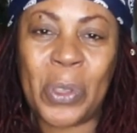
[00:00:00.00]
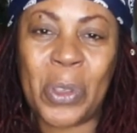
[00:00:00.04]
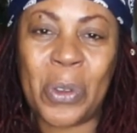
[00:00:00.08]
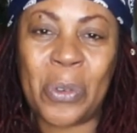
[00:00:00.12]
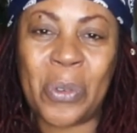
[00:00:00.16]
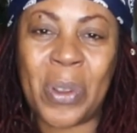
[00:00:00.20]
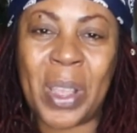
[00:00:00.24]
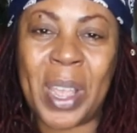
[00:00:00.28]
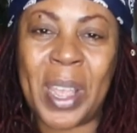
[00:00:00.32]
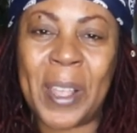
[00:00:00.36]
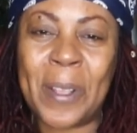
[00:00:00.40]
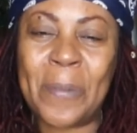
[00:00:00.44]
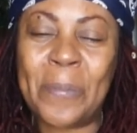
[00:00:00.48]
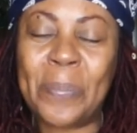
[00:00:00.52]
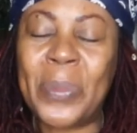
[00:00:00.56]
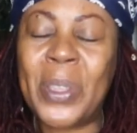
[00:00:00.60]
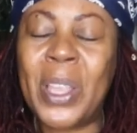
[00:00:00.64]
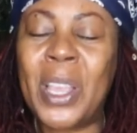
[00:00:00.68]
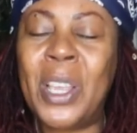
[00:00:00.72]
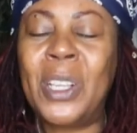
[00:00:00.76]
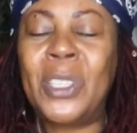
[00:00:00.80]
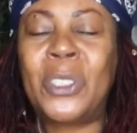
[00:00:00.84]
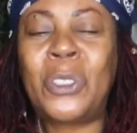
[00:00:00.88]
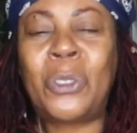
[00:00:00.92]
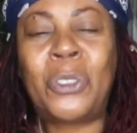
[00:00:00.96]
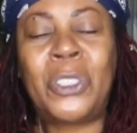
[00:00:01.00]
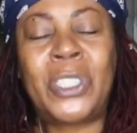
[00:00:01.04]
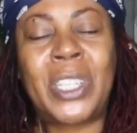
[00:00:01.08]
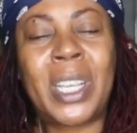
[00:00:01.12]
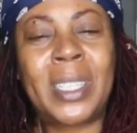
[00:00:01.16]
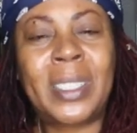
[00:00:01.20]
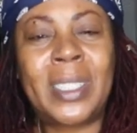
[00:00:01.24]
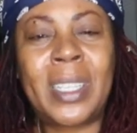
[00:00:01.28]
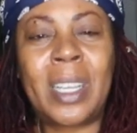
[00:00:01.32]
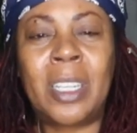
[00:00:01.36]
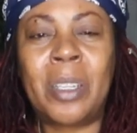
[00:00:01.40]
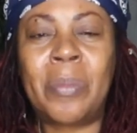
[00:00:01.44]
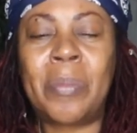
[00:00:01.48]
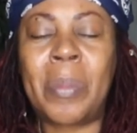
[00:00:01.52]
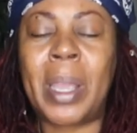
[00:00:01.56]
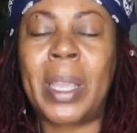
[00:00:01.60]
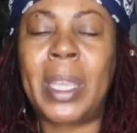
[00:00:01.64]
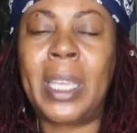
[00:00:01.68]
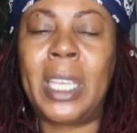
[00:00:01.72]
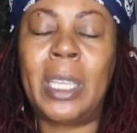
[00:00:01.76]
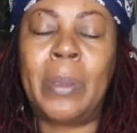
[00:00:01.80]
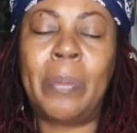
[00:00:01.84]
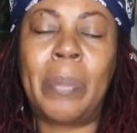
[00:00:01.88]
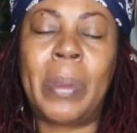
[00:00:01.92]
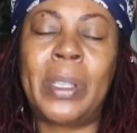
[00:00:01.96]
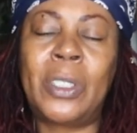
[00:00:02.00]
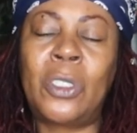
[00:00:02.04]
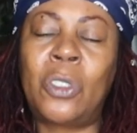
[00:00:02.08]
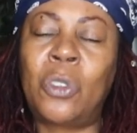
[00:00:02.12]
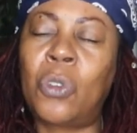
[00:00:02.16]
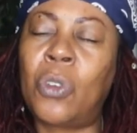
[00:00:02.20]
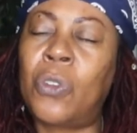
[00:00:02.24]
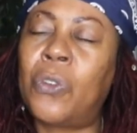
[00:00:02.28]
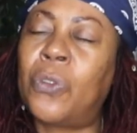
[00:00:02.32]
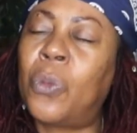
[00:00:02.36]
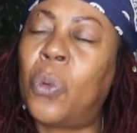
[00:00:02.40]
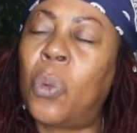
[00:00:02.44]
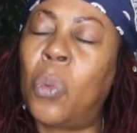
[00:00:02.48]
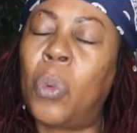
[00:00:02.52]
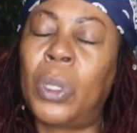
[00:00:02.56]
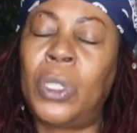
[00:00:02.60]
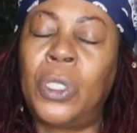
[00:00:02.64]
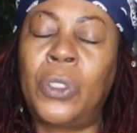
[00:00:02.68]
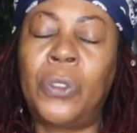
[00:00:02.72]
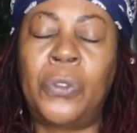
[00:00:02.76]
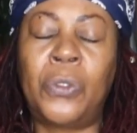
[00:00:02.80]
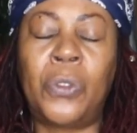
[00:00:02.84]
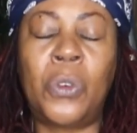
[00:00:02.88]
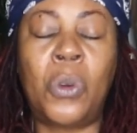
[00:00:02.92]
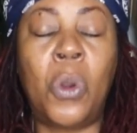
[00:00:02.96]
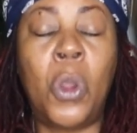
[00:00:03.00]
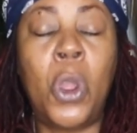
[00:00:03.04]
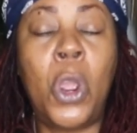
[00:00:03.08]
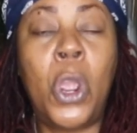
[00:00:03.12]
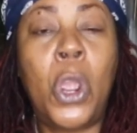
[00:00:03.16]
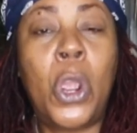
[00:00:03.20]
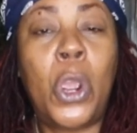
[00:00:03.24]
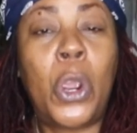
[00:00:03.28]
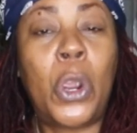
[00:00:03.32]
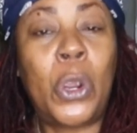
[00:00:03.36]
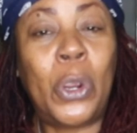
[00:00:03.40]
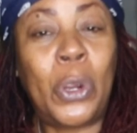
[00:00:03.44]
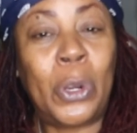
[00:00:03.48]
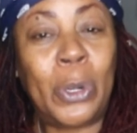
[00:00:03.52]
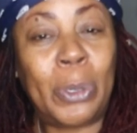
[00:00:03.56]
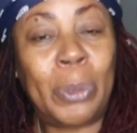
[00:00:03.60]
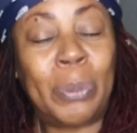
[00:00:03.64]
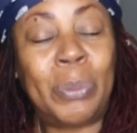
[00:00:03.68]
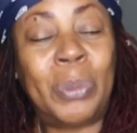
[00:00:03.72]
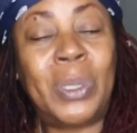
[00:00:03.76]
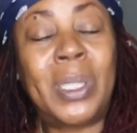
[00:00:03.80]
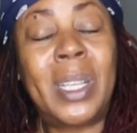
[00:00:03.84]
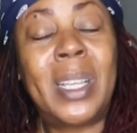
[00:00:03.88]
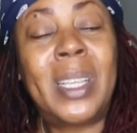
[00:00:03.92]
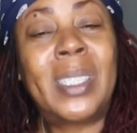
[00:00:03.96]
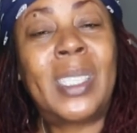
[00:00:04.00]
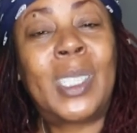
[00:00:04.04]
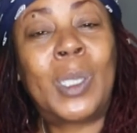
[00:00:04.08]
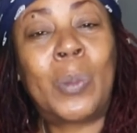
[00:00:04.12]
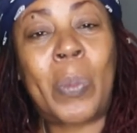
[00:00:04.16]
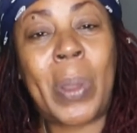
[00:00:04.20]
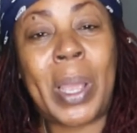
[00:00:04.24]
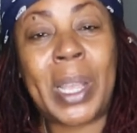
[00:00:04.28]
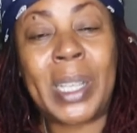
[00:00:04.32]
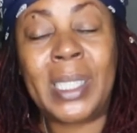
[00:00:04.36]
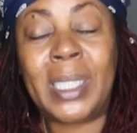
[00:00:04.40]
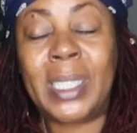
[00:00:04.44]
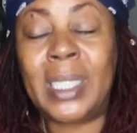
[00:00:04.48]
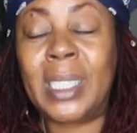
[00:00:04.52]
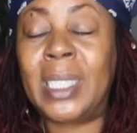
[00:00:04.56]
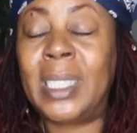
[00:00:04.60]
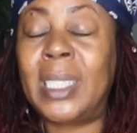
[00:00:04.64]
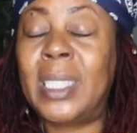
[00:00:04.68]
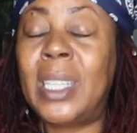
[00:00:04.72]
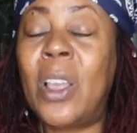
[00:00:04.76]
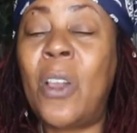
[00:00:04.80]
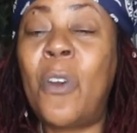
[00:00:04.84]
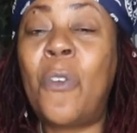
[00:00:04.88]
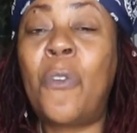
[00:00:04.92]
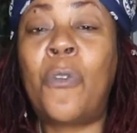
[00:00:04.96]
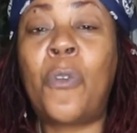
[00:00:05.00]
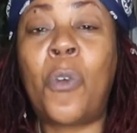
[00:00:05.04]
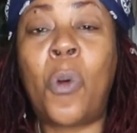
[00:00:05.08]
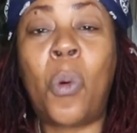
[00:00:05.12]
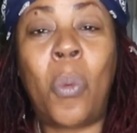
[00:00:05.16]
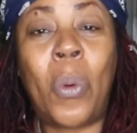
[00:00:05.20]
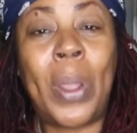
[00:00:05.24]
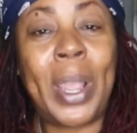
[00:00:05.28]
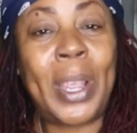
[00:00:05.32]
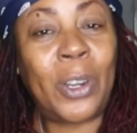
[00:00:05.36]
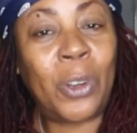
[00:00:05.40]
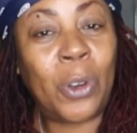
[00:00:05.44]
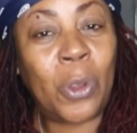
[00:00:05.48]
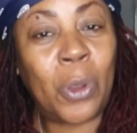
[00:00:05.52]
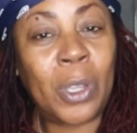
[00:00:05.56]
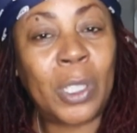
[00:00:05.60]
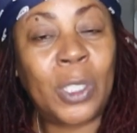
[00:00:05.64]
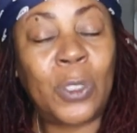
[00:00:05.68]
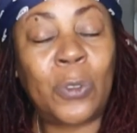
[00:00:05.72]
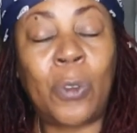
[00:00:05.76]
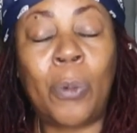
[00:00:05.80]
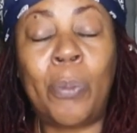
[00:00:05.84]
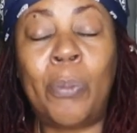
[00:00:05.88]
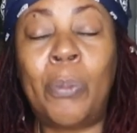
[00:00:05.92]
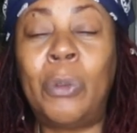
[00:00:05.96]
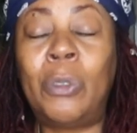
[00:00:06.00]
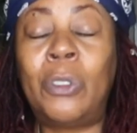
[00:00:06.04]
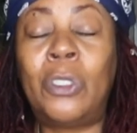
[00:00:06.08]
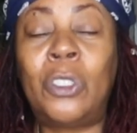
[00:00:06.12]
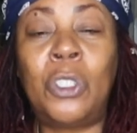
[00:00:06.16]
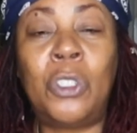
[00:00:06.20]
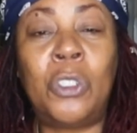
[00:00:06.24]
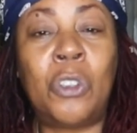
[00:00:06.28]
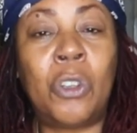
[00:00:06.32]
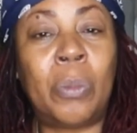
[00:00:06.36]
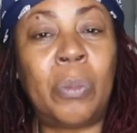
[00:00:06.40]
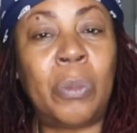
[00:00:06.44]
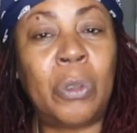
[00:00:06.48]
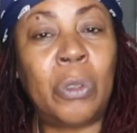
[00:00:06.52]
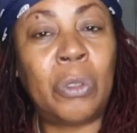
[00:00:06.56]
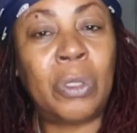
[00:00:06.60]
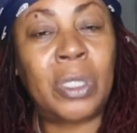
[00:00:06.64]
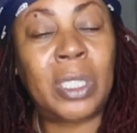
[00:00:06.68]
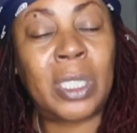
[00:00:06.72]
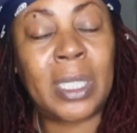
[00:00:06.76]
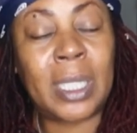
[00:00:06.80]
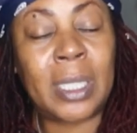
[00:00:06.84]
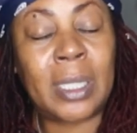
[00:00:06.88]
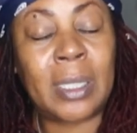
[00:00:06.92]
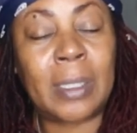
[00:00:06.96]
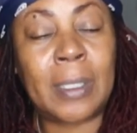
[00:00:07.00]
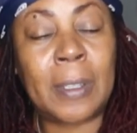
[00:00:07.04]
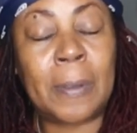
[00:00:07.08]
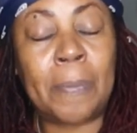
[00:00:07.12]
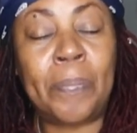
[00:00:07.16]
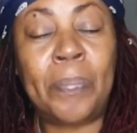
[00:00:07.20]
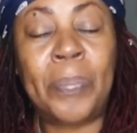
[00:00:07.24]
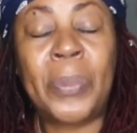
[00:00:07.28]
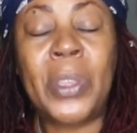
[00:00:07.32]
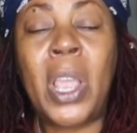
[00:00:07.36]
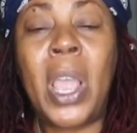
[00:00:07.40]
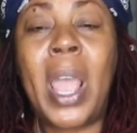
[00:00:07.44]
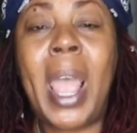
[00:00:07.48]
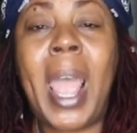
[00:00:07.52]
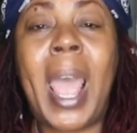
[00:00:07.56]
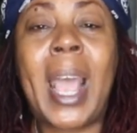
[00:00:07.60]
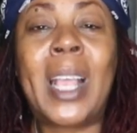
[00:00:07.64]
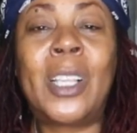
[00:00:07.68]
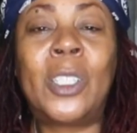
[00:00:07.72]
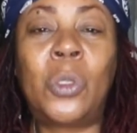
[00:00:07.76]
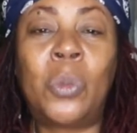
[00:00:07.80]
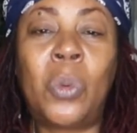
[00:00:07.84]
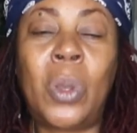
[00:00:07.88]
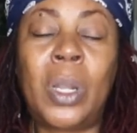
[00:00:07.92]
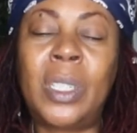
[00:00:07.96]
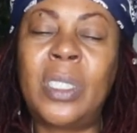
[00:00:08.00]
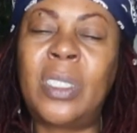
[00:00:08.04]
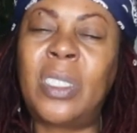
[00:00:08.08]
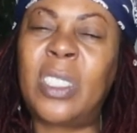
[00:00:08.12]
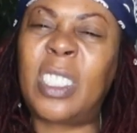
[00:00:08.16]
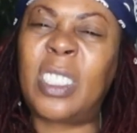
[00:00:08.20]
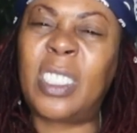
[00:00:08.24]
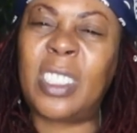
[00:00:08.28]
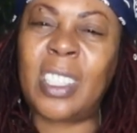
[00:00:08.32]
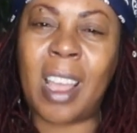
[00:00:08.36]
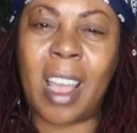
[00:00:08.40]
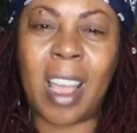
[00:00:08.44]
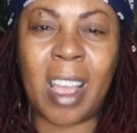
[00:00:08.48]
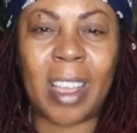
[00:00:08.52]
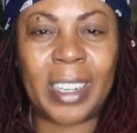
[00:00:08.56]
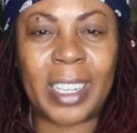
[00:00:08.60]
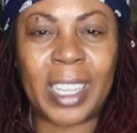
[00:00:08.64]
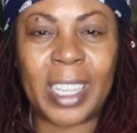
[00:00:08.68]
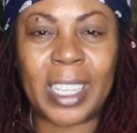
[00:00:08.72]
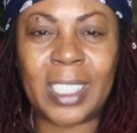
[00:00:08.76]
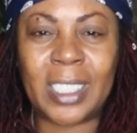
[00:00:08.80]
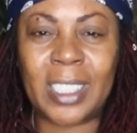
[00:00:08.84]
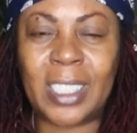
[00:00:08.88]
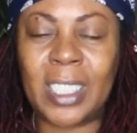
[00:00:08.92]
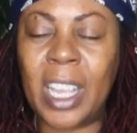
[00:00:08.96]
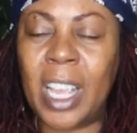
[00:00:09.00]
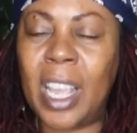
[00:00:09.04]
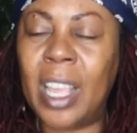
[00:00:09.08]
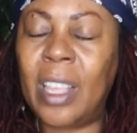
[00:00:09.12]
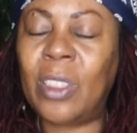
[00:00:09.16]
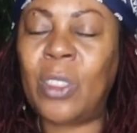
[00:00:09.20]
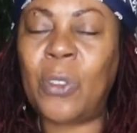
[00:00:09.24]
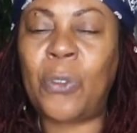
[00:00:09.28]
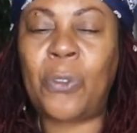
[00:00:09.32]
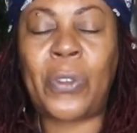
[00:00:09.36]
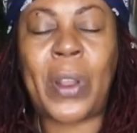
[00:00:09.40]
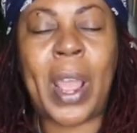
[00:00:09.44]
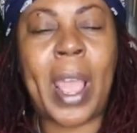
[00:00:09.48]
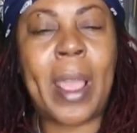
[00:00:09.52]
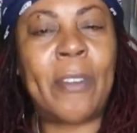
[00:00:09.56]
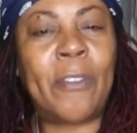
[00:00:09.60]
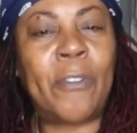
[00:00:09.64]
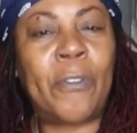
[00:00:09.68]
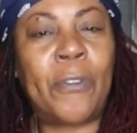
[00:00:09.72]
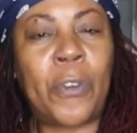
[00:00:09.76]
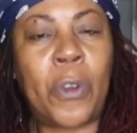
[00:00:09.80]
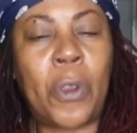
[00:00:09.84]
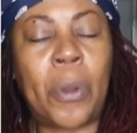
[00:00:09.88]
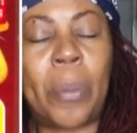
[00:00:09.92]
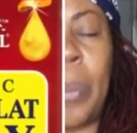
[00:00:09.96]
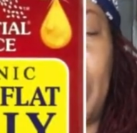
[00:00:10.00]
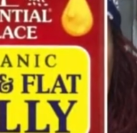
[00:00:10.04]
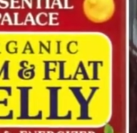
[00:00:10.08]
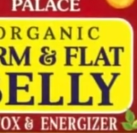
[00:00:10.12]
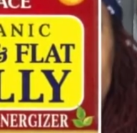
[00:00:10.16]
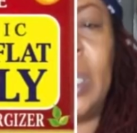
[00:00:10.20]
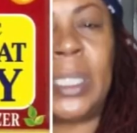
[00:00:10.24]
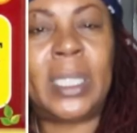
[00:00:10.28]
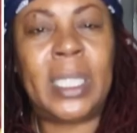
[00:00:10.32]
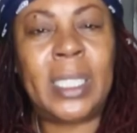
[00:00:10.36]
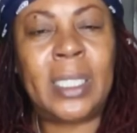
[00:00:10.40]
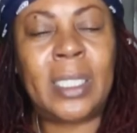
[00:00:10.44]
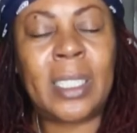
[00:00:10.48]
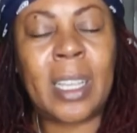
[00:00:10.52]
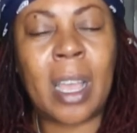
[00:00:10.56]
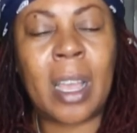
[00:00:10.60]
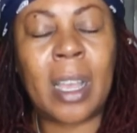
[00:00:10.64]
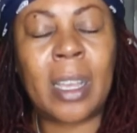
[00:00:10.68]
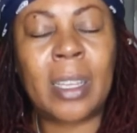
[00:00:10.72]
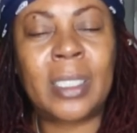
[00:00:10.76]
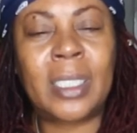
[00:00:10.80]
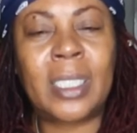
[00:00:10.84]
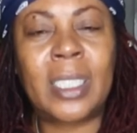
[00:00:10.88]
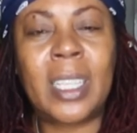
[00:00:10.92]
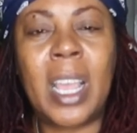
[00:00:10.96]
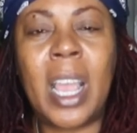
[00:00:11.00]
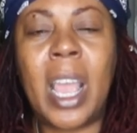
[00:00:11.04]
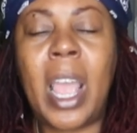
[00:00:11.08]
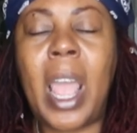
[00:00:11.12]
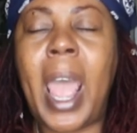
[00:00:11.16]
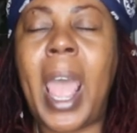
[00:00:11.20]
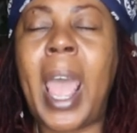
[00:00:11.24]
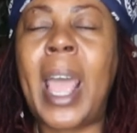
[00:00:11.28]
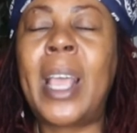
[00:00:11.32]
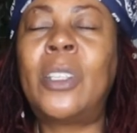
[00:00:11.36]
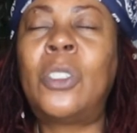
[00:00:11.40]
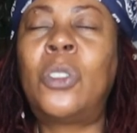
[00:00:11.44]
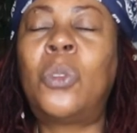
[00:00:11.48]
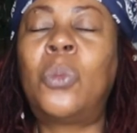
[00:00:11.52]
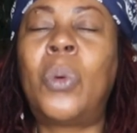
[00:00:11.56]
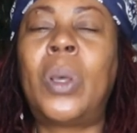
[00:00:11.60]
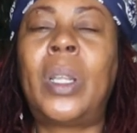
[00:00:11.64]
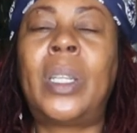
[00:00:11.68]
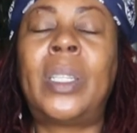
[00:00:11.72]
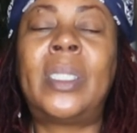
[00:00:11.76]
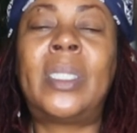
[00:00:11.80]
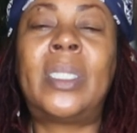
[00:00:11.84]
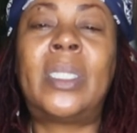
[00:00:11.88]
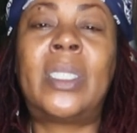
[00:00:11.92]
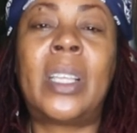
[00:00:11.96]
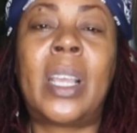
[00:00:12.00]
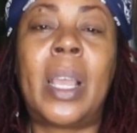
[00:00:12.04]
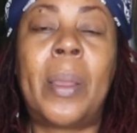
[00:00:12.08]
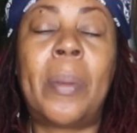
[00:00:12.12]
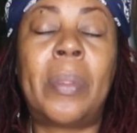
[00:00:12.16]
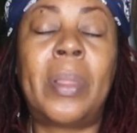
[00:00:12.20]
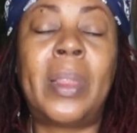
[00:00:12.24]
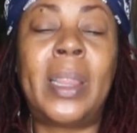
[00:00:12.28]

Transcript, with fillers: All right, so check down at my eBay store for wonderful herbs, spices for weight loss, for boosting your immune system, as well as the tonics, the Flat and Firm Belly Detox, as well as the